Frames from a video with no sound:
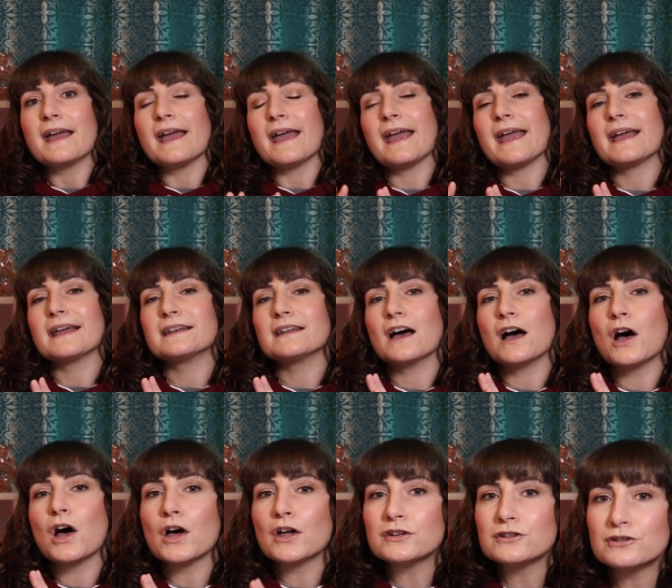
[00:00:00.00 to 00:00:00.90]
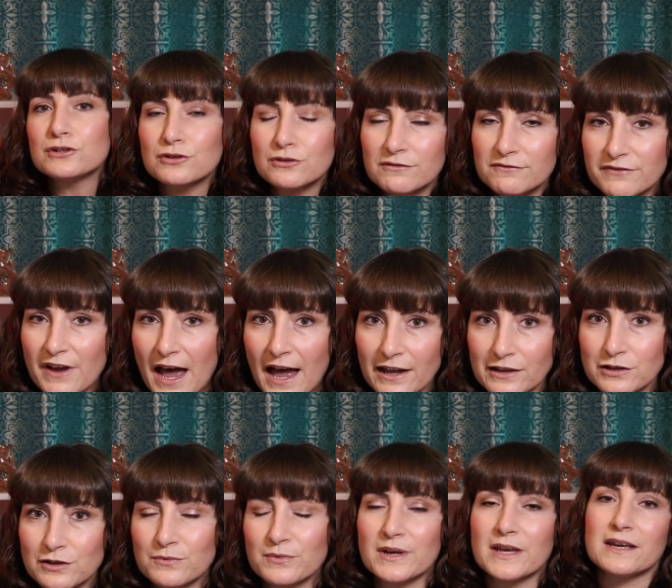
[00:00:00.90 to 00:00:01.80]
and
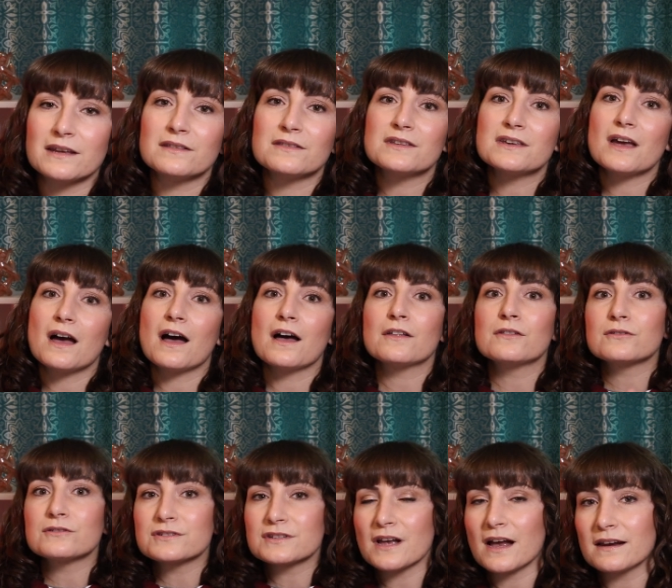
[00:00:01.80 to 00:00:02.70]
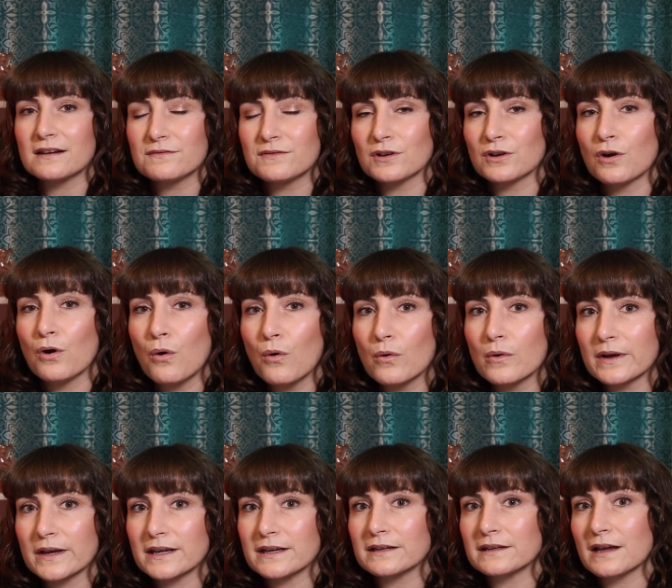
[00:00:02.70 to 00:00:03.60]
undervaluing the other side of the
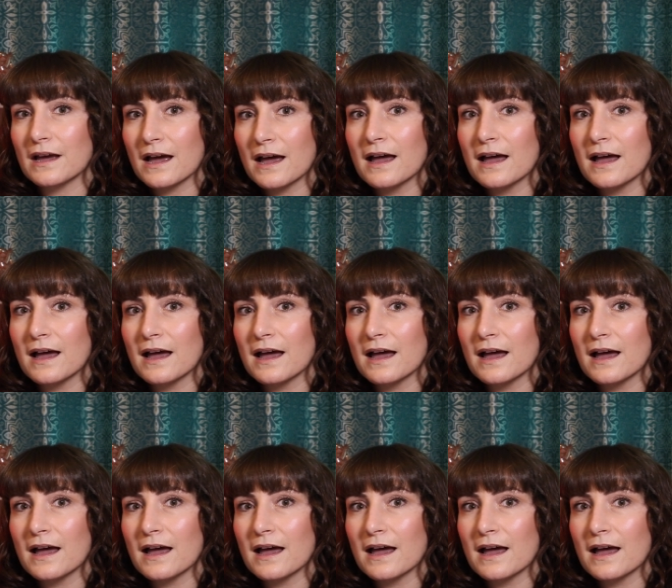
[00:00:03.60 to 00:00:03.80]
coin